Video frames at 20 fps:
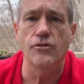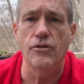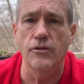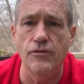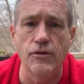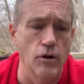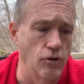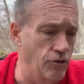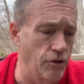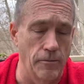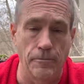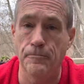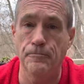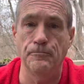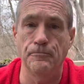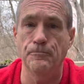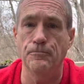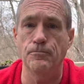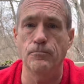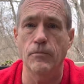the future.
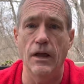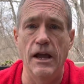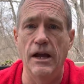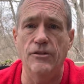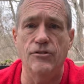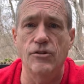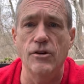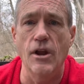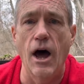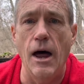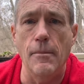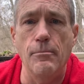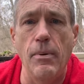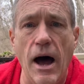It's not